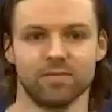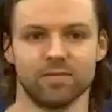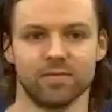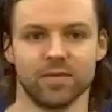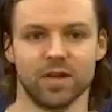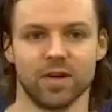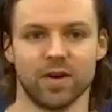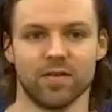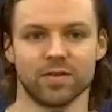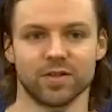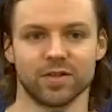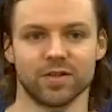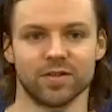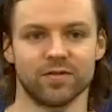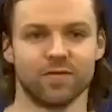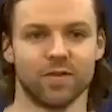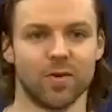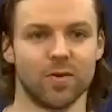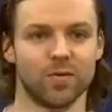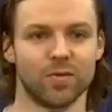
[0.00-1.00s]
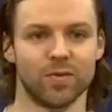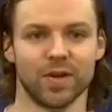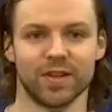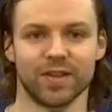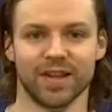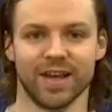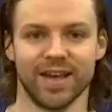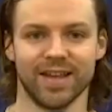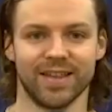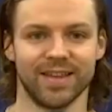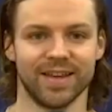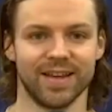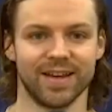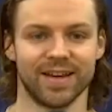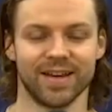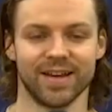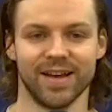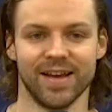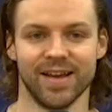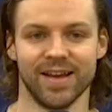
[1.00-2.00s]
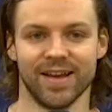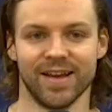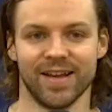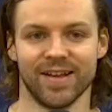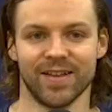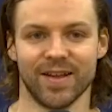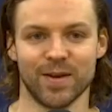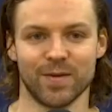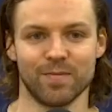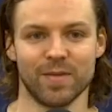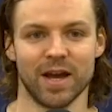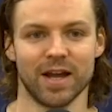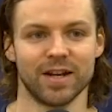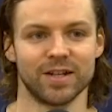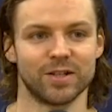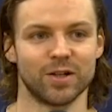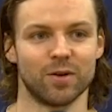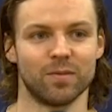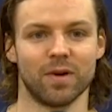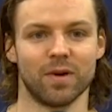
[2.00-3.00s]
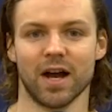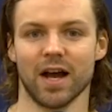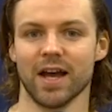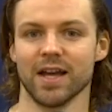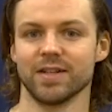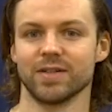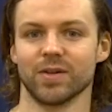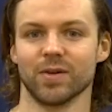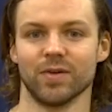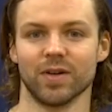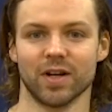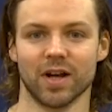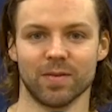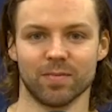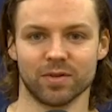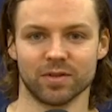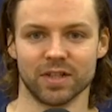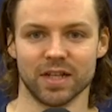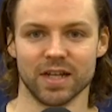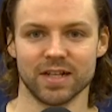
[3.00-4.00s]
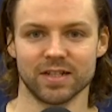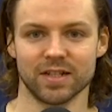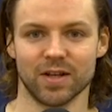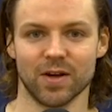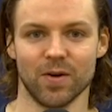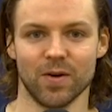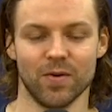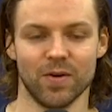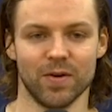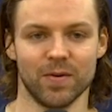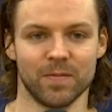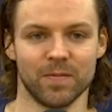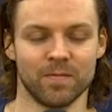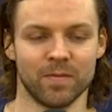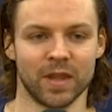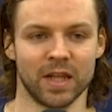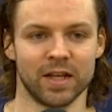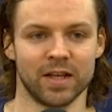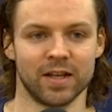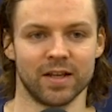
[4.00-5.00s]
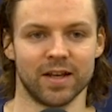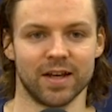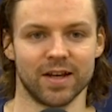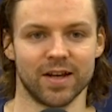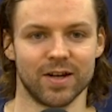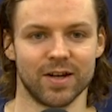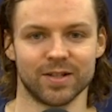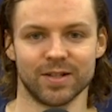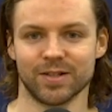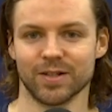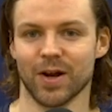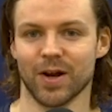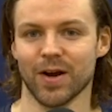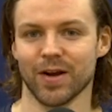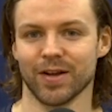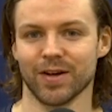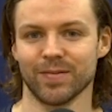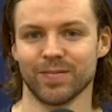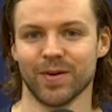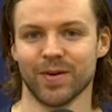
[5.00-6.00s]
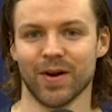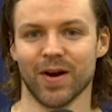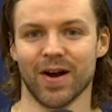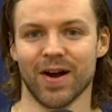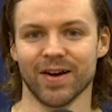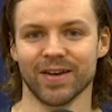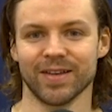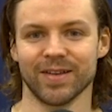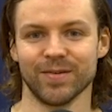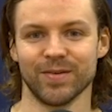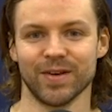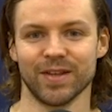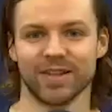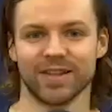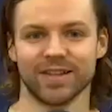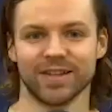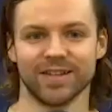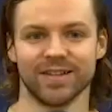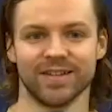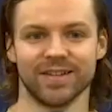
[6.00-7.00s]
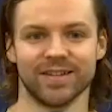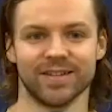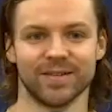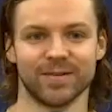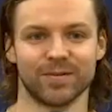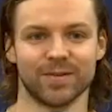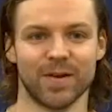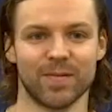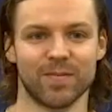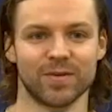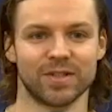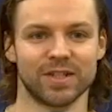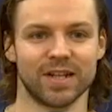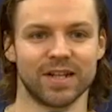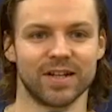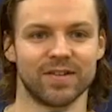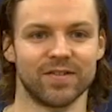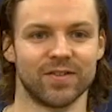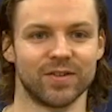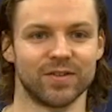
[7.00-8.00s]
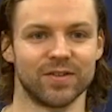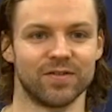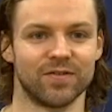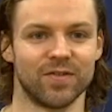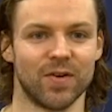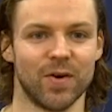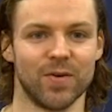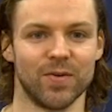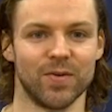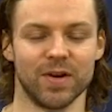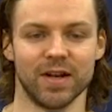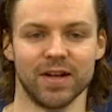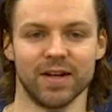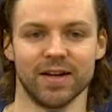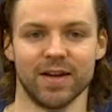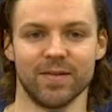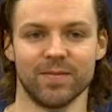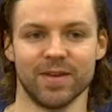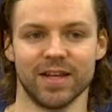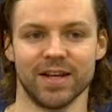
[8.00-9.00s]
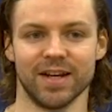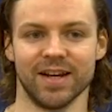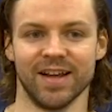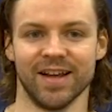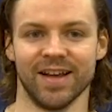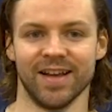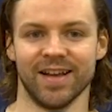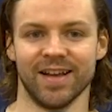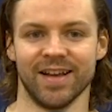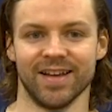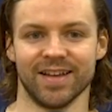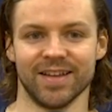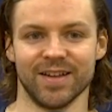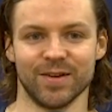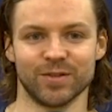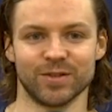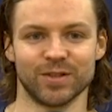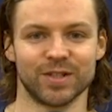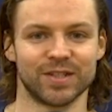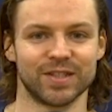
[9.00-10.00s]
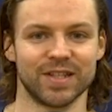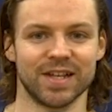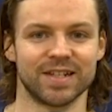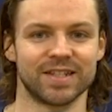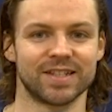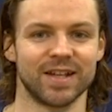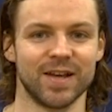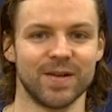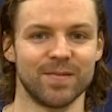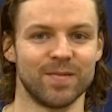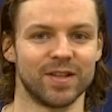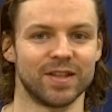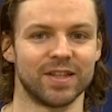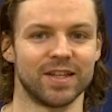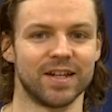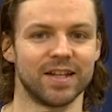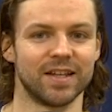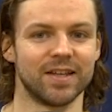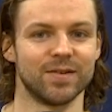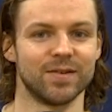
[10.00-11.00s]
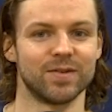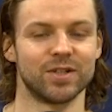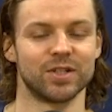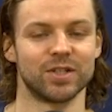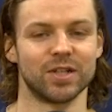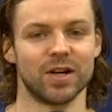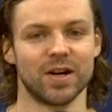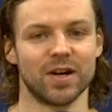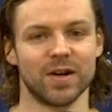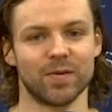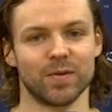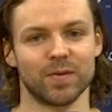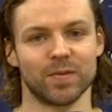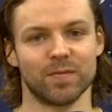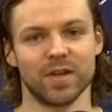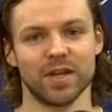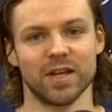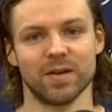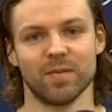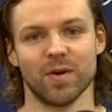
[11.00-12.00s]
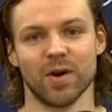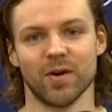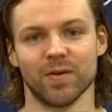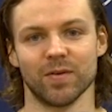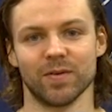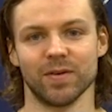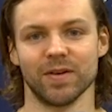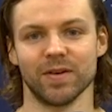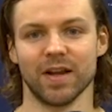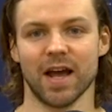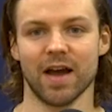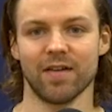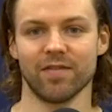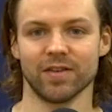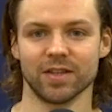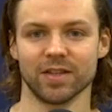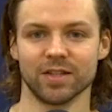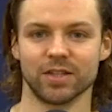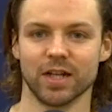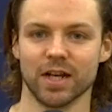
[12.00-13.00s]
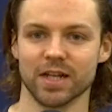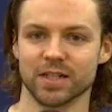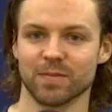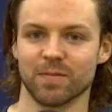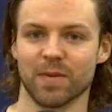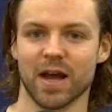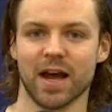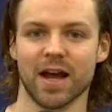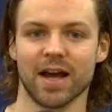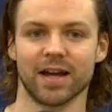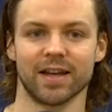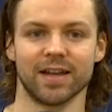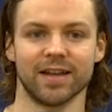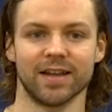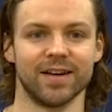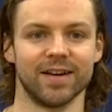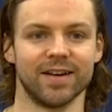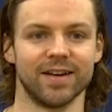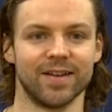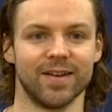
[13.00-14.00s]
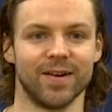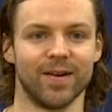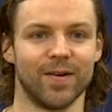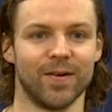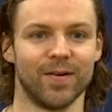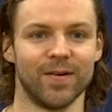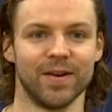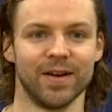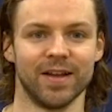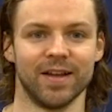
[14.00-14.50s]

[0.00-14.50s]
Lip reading: you know, I was on the phone with, I think, like Manitoba Hydro a couple days ago, and I got to talking about hockey with the representative on the phone. And I mean, you know, just the excitement that he was sharing with me about having the Jets back and, you know,